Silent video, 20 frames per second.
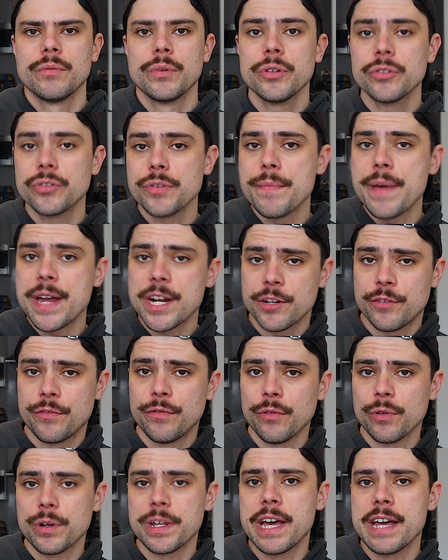We also managed
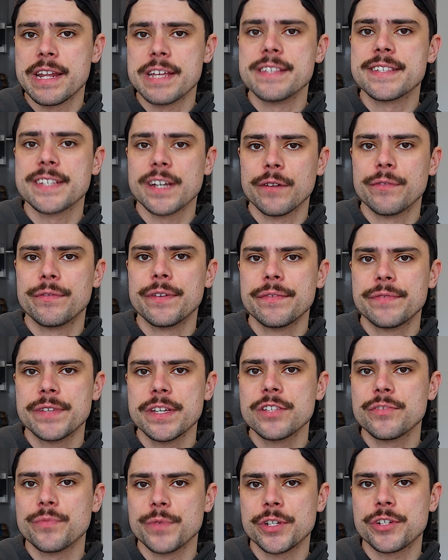48 inside
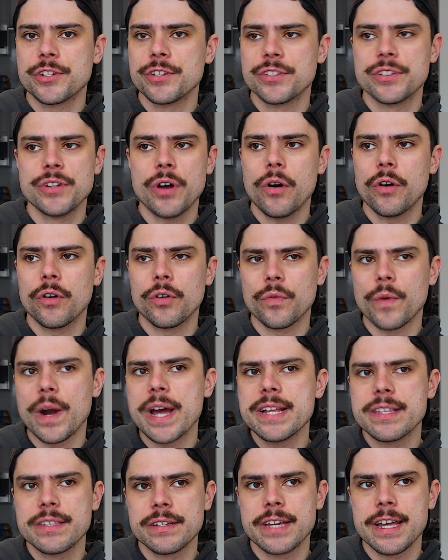50s, which is not
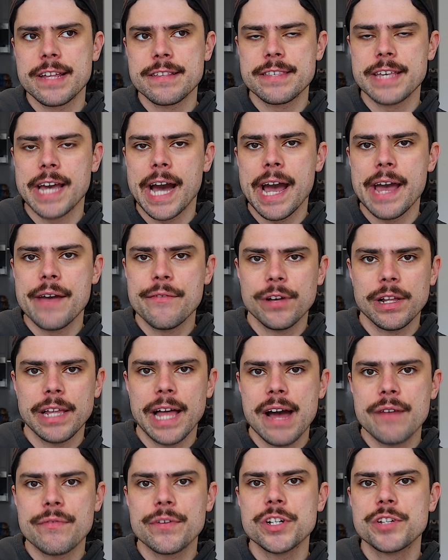great against the AFL
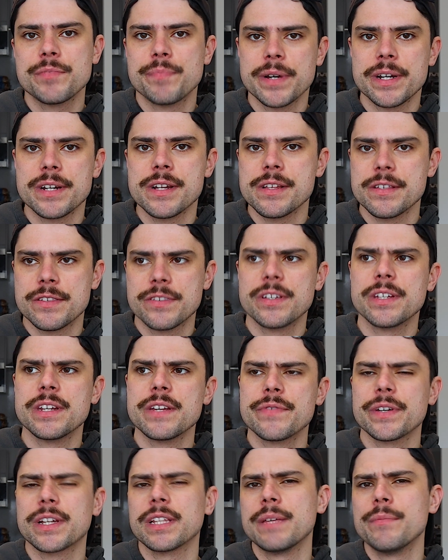average, but it is
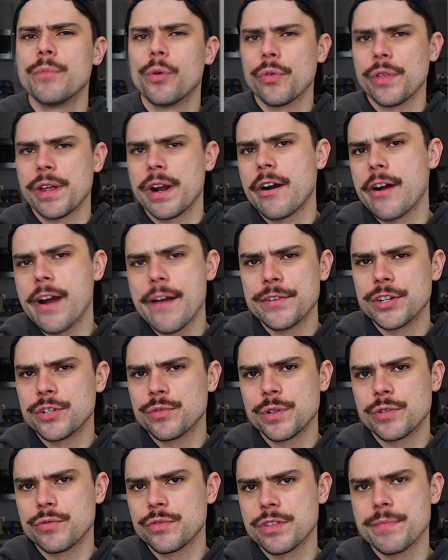significantly more than our average,
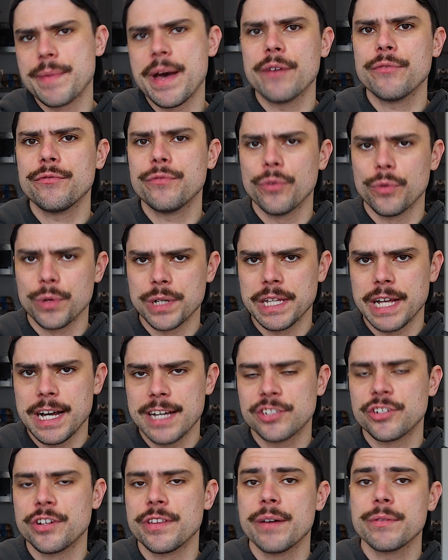which was about 40
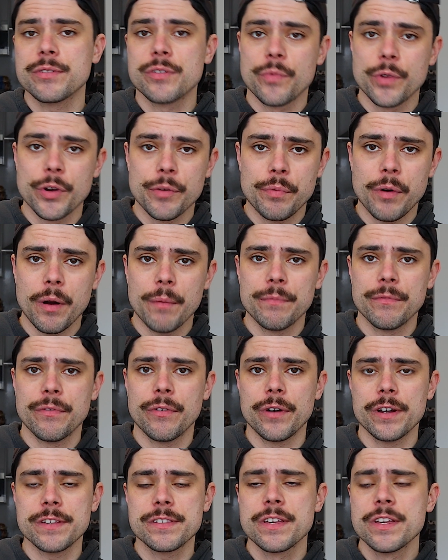last year. That was a real problem
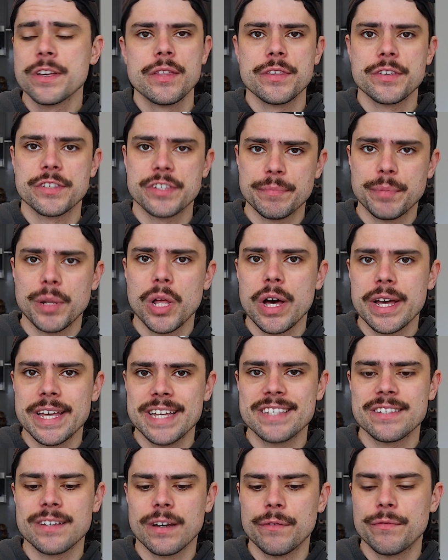for us, the supply
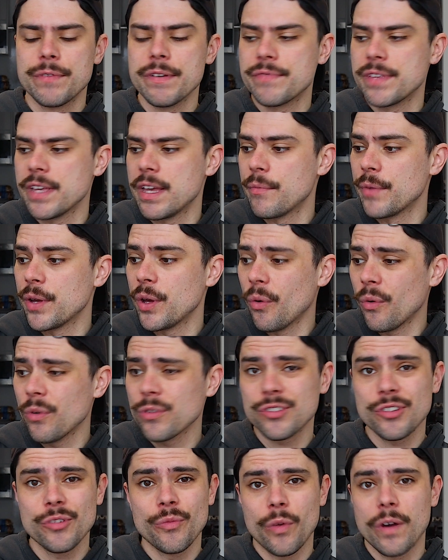inside 50, and we
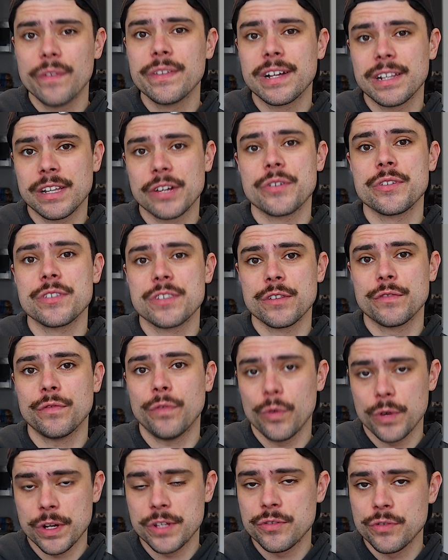also won the clearances
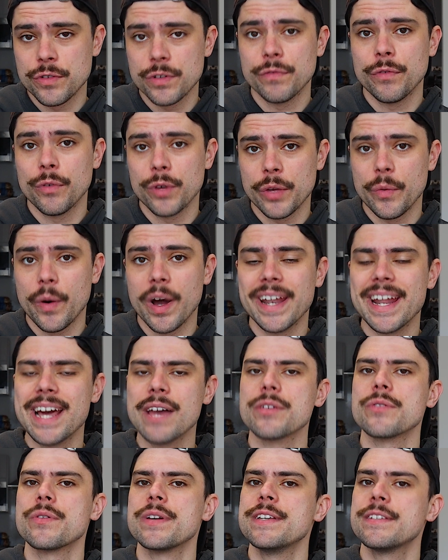42-41. Now,
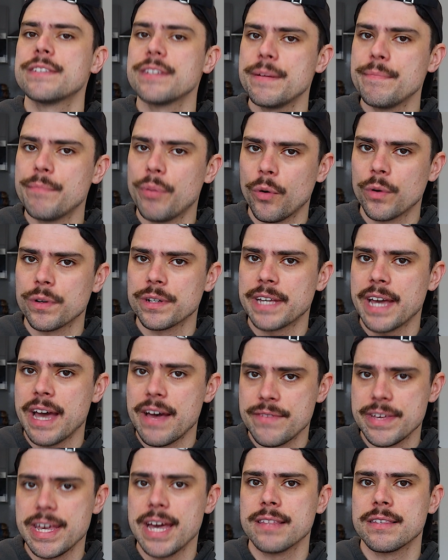there is an important
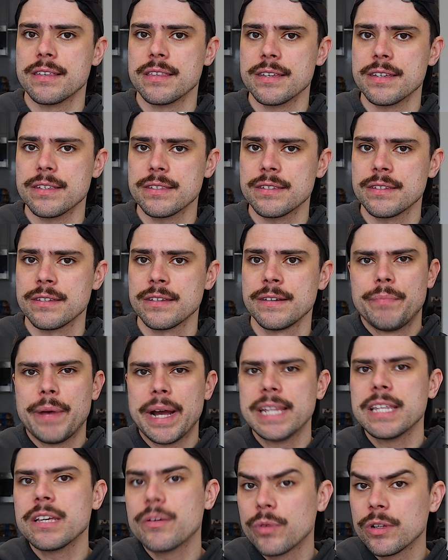caveat to this.
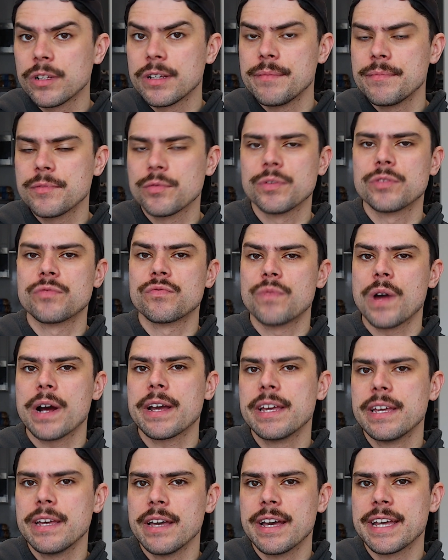Bailey Williams was
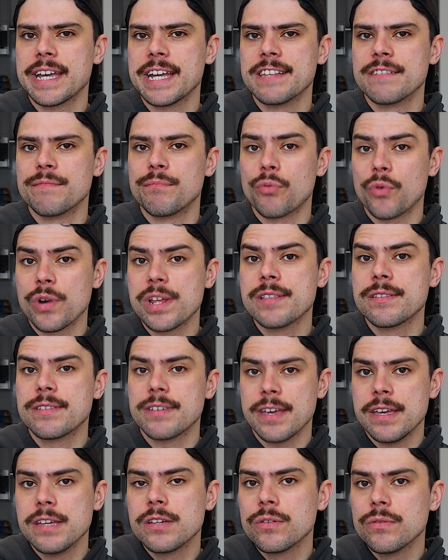rucking against Bryn
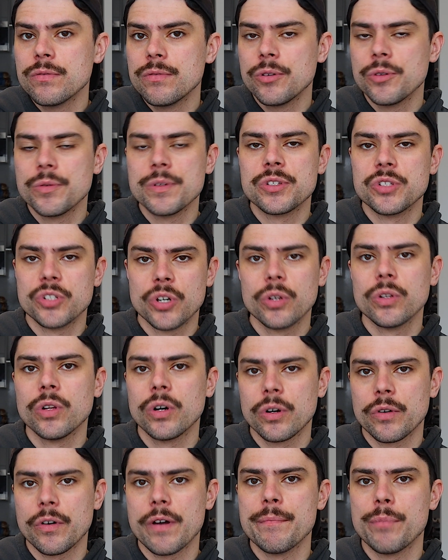Teakle, who is no
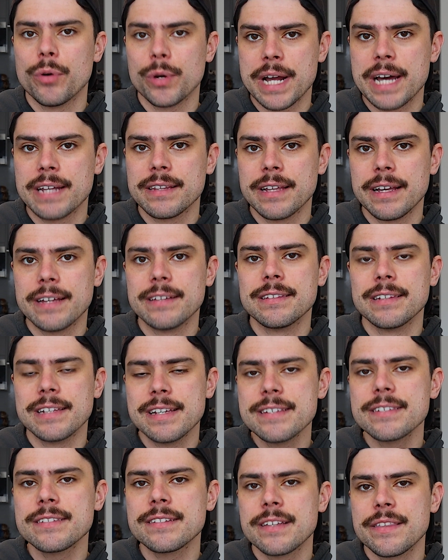longer on Port Adelaide's
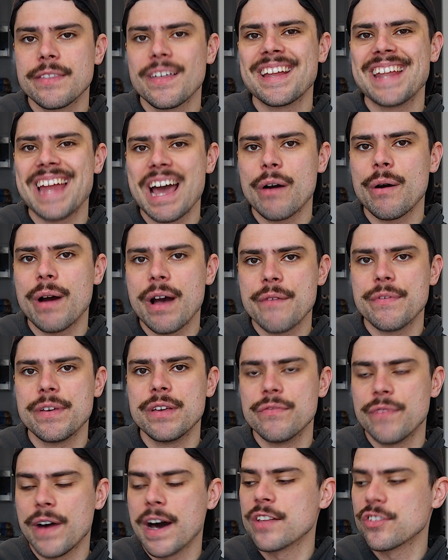list. They now have
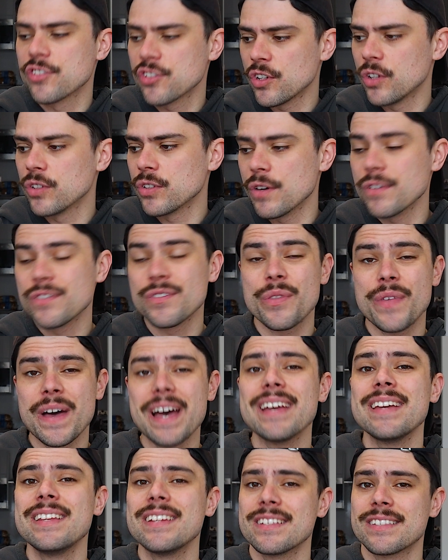Ivan Soldo. So
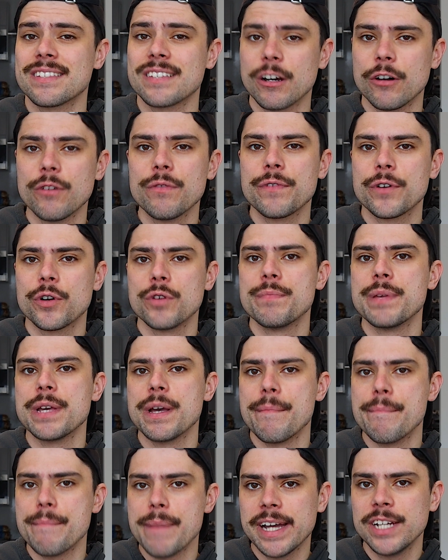that in itself could be
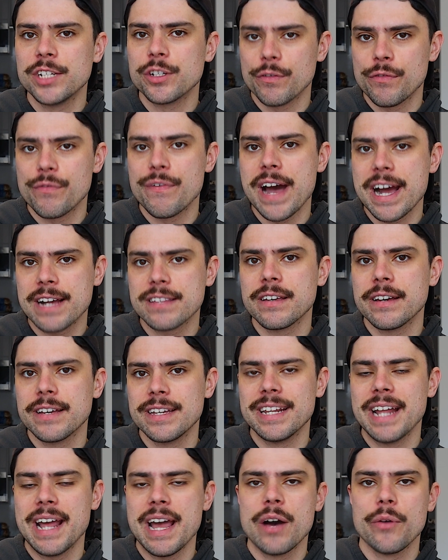a major factor
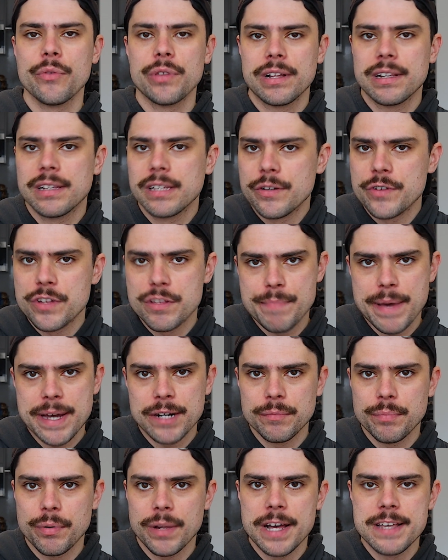in how the clearance
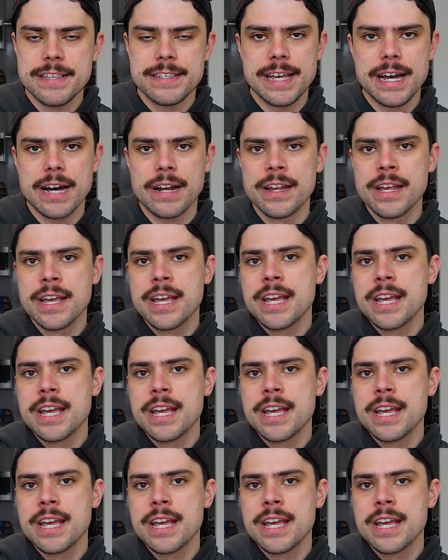battle plays out.